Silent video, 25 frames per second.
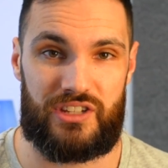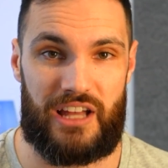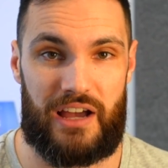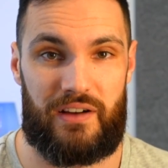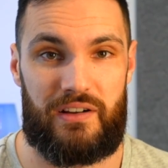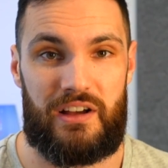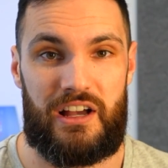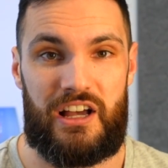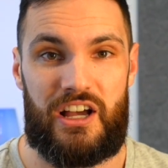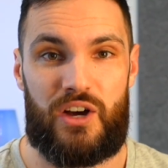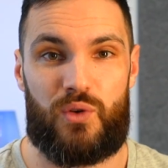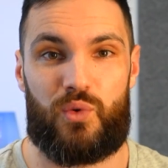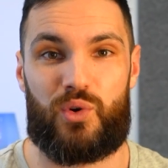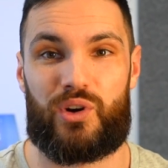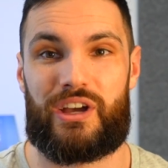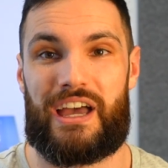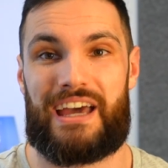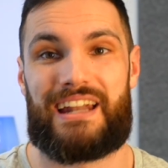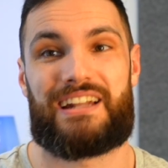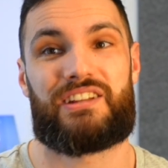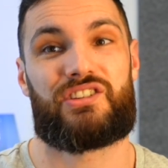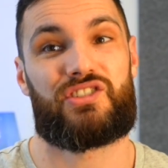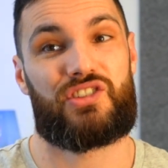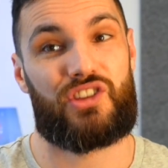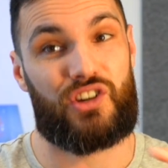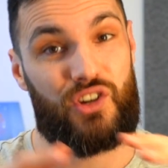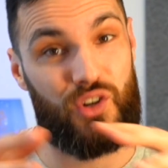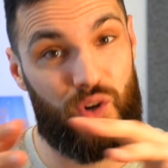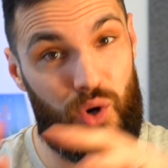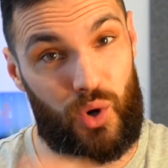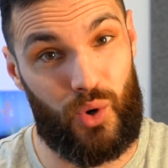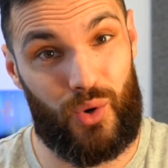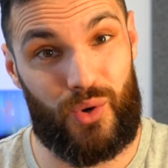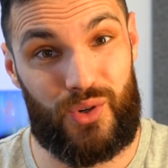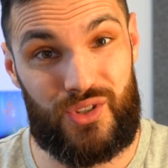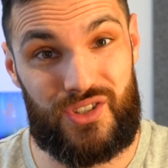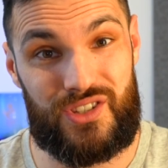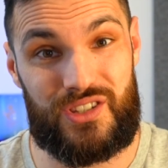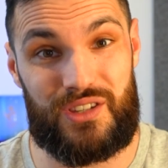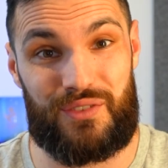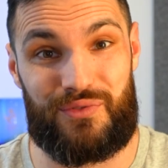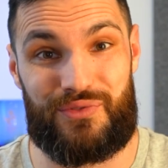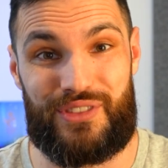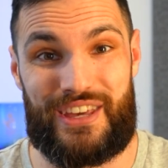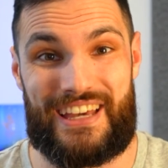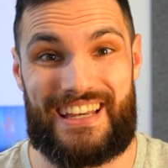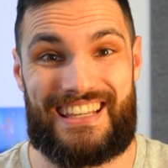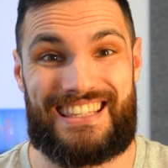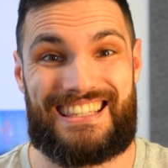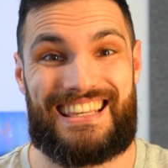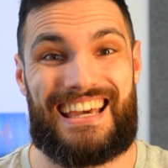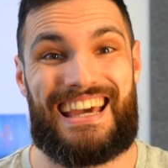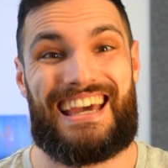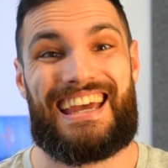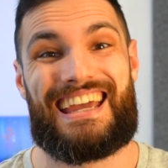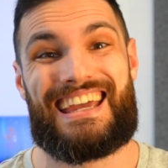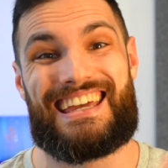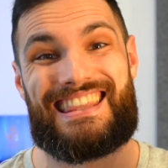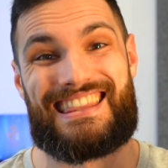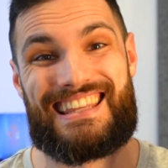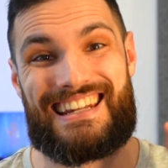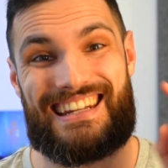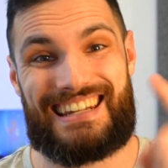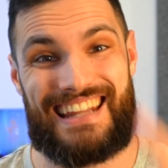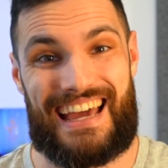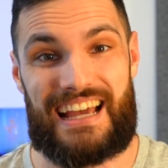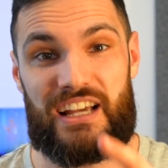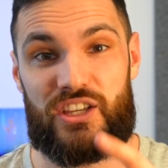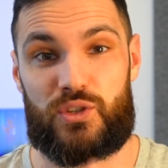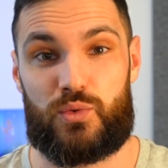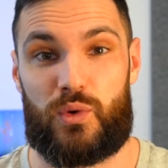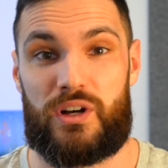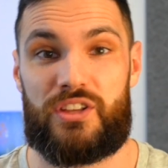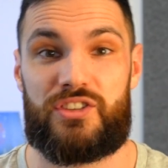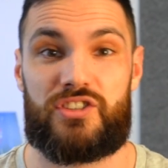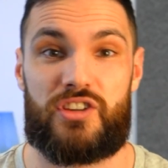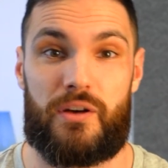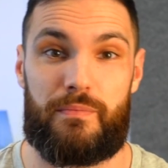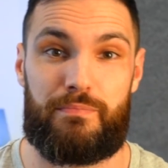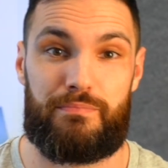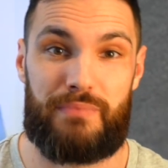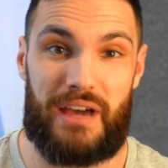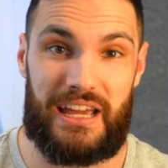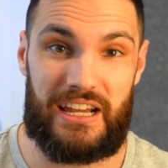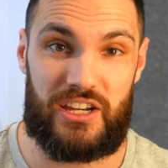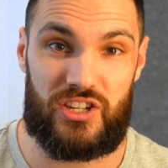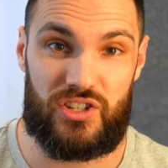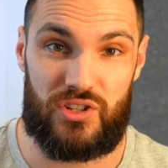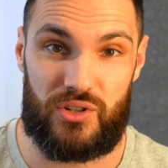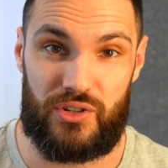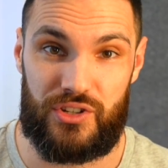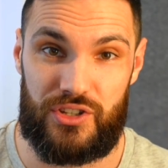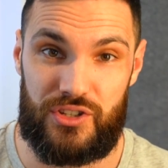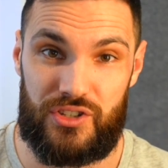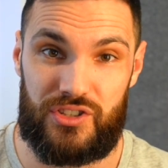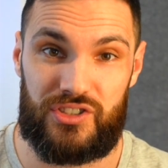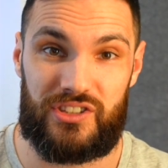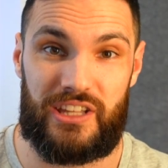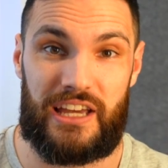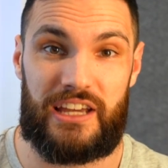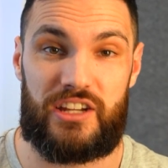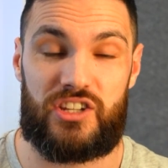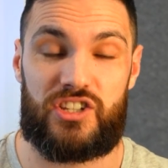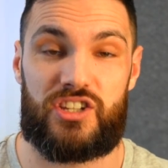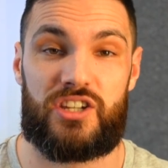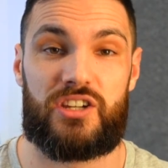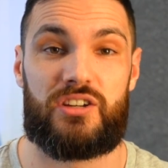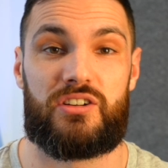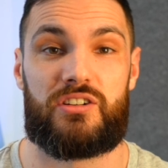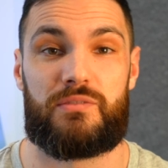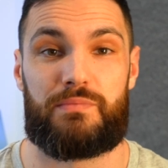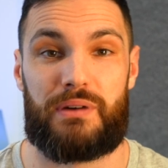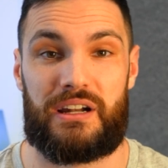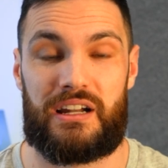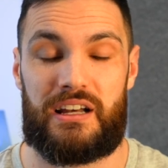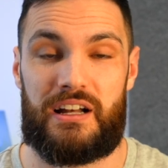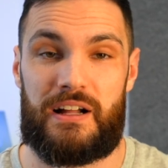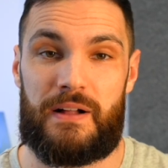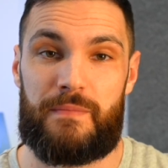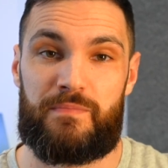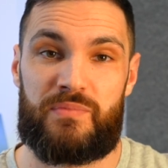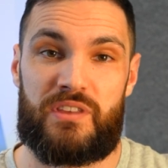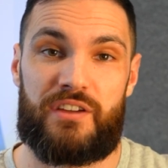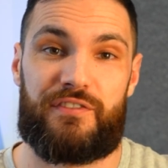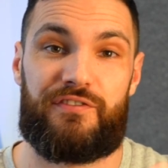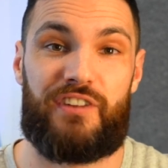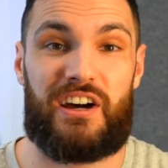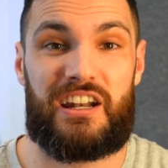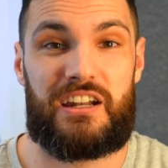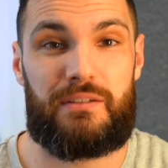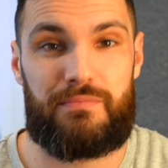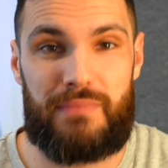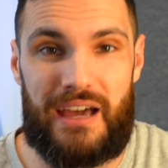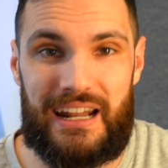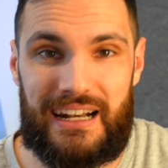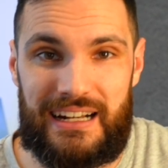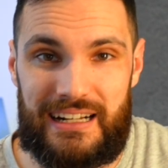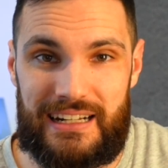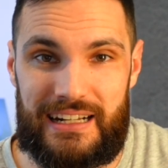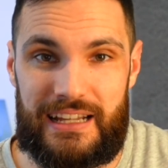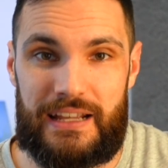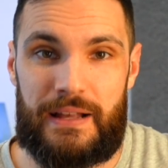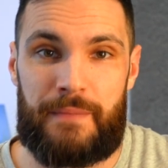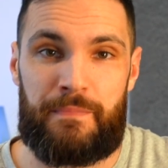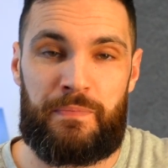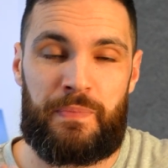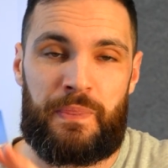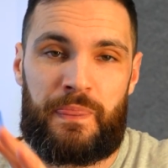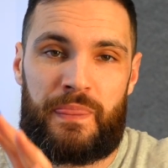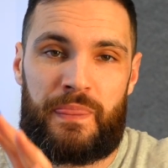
Now, we'll get into the causes of this in the next one, so make sure you stay tuned. But fundamentally,